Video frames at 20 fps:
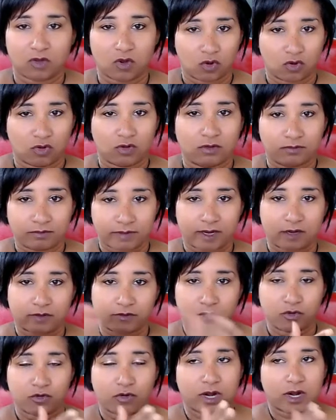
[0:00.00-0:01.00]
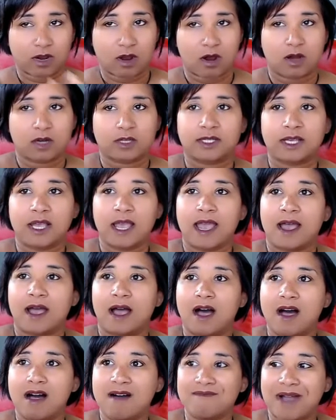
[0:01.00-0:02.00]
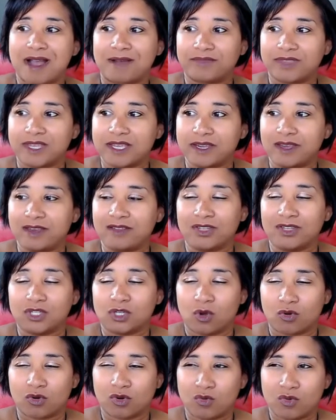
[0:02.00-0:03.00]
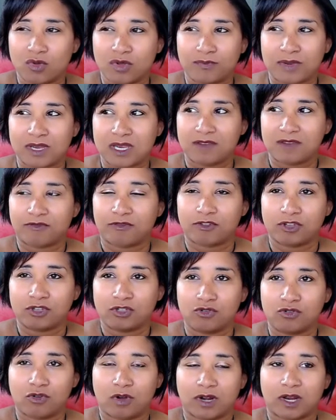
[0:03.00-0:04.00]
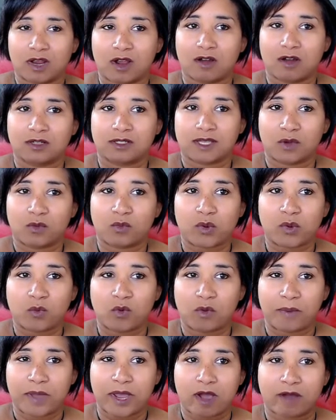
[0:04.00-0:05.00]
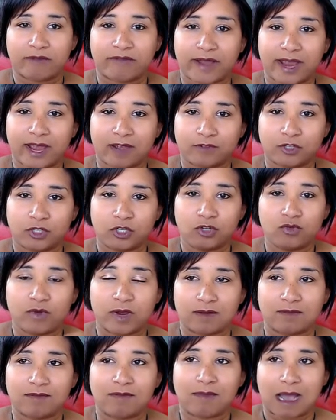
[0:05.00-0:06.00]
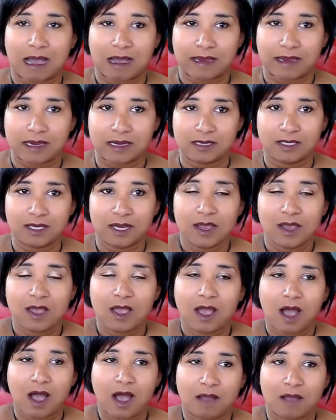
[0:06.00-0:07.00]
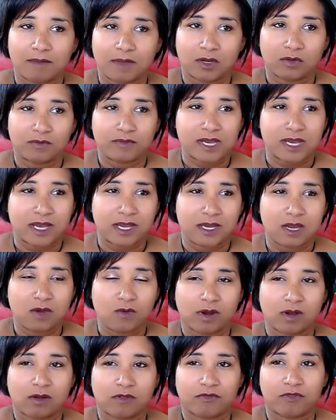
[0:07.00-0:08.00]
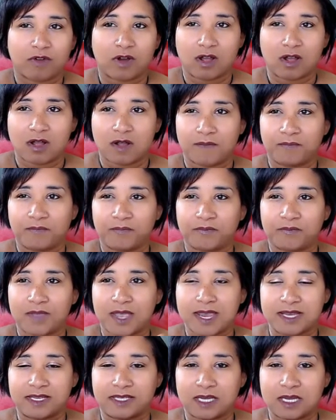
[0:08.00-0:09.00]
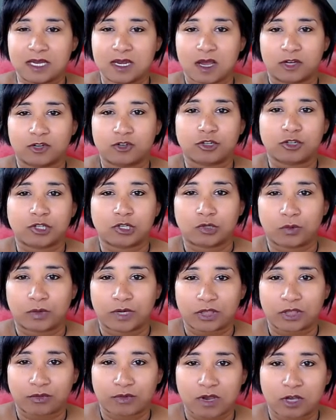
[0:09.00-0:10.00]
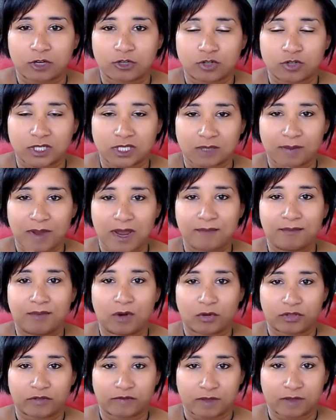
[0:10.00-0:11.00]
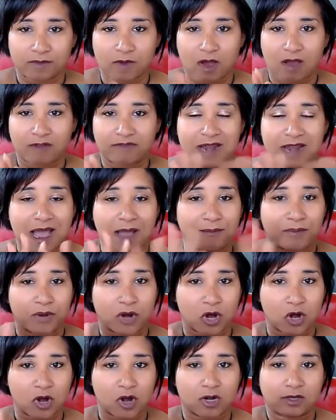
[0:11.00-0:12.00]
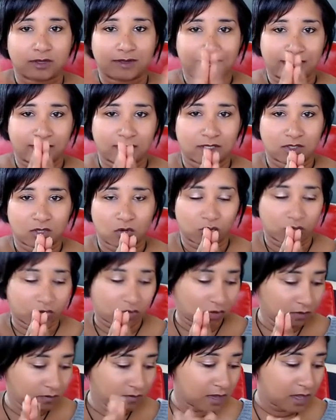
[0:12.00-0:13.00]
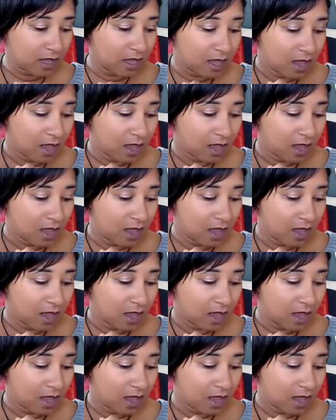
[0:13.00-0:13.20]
Goal, pay off 2 credit cards. I'm thinking the total will be for the 2 credit cards that we will pay off. I have 2 in mind. It'll be anywhere from $1,800 to $2,300 to pay both of them off, not per, that's total.